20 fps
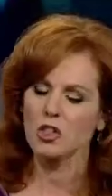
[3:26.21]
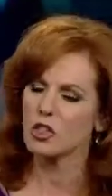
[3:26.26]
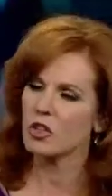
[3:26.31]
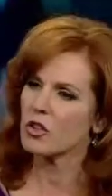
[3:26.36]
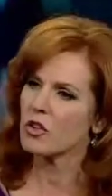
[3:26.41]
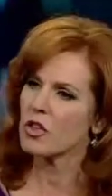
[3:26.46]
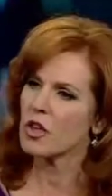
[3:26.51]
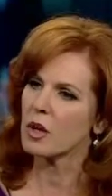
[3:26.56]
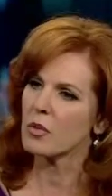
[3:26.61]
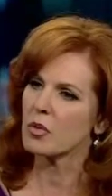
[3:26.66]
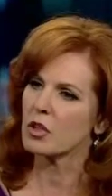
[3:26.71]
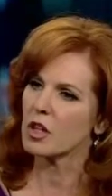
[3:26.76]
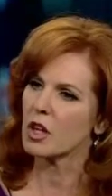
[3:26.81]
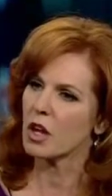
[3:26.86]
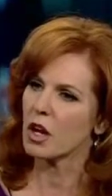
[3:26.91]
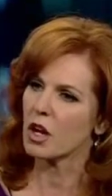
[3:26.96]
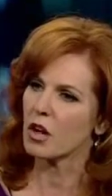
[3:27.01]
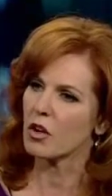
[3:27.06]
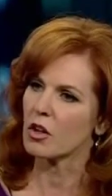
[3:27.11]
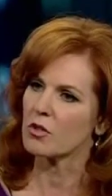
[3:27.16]
sure they would
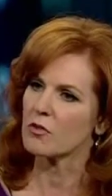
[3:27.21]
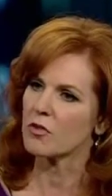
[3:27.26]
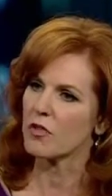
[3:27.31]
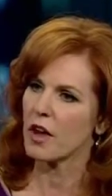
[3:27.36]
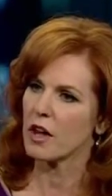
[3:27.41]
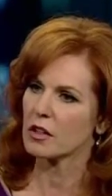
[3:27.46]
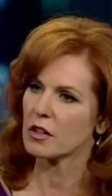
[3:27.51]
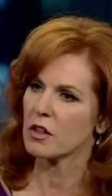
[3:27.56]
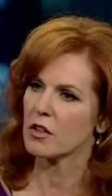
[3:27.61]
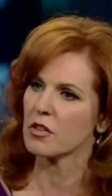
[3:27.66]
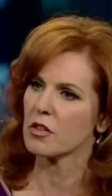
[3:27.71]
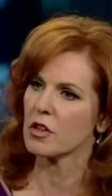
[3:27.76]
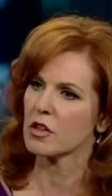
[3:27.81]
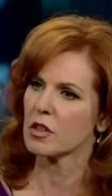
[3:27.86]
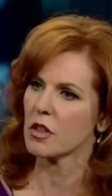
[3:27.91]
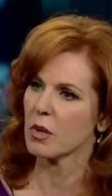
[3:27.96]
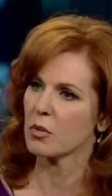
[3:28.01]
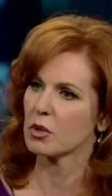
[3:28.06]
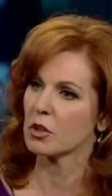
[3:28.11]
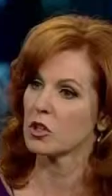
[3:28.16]
care. In fact, I
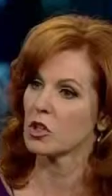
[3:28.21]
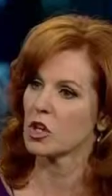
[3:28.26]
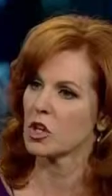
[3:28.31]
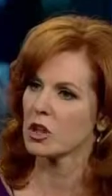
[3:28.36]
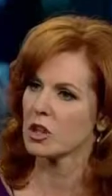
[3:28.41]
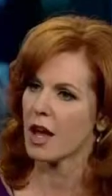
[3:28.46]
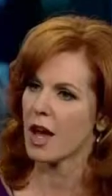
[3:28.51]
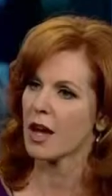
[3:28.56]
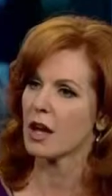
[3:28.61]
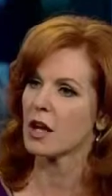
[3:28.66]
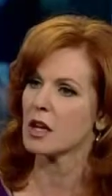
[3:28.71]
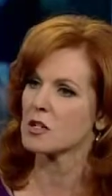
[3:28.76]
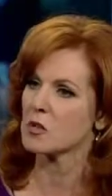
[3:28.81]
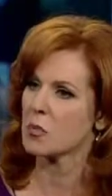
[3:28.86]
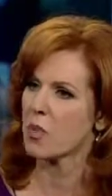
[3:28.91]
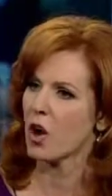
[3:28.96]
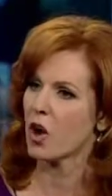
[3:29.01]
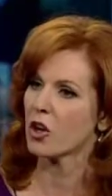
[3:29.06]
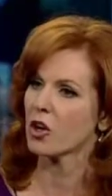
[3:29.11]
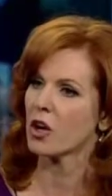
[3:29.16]
think they would look at that
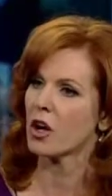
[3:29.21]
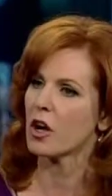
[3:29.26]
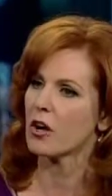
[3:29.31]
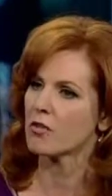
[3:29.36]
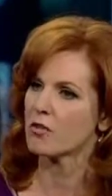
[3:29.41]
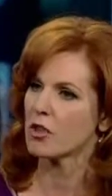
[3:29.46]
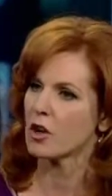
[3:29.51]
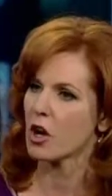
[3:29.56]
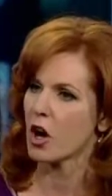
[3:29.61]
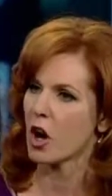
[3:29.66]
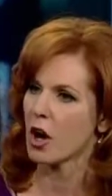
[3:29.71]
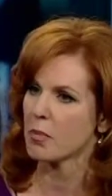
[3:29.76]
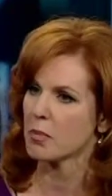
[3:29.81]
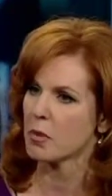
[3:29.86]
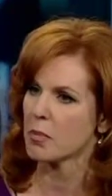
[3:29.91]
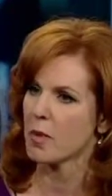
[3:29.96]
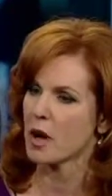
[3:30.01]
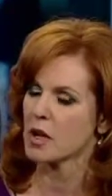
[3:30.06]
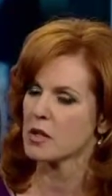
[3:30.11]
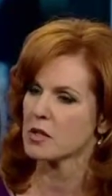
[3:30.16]
as part of the
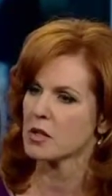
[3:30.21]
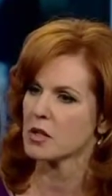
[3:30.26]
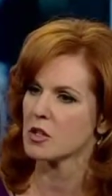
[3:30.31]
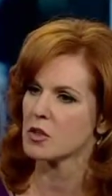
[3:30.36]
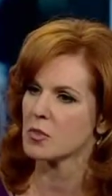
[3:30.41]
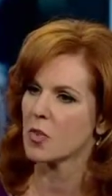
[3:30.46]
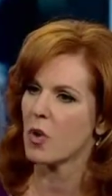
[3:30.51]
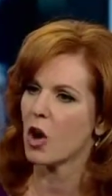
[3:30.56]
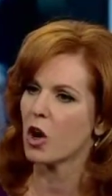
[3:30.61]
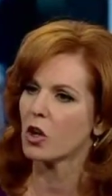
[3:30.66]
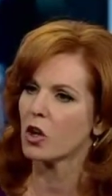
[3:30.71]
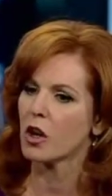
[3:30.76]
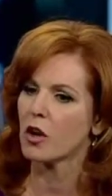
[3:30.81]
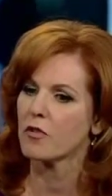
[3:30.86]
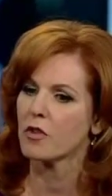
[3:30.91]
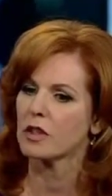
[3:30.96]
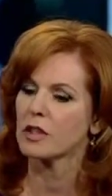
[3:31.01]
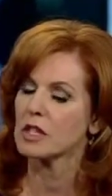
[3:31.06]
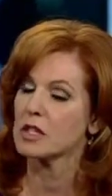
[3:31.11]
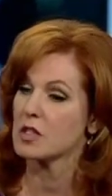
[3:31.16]
compromise, and it's part
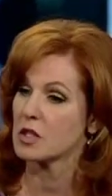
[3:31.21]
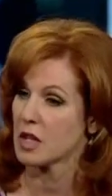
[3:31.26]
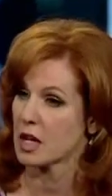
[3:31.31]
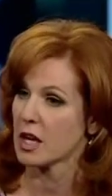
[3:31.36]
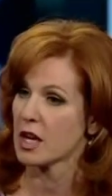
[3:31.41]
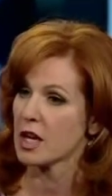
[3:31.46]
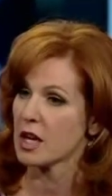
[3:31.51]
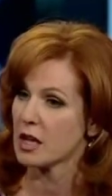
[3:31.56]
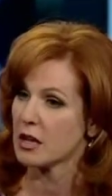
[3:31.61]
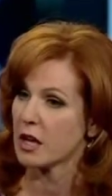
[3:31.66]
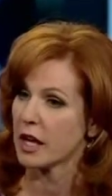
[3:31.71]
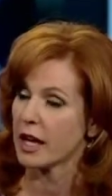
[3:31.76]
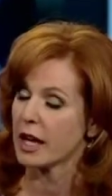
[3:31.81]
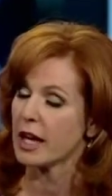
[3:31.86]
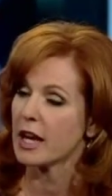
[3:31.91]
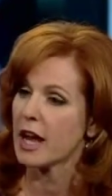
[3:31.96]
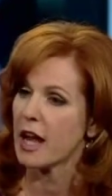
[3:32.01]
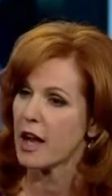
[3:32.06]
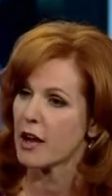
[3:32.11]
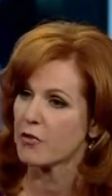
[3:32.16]
of at least a
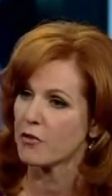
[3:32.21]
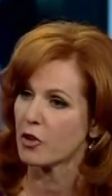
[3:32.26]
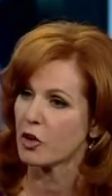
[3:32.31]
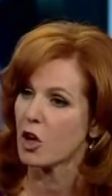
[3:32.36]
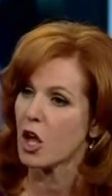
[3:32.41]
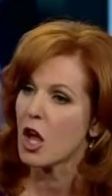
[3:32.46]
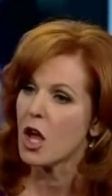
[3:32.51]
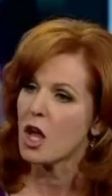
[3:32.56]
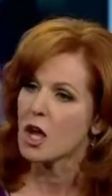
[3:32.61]
healing, an effort